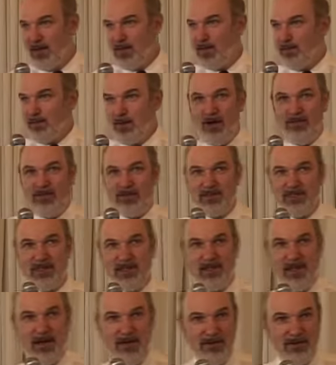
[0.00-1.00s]
the prophets
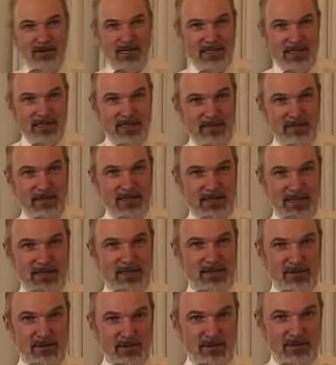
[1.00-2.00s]
in the Old Testament
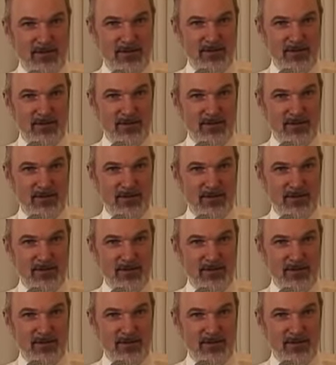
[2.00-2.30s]
didn't know.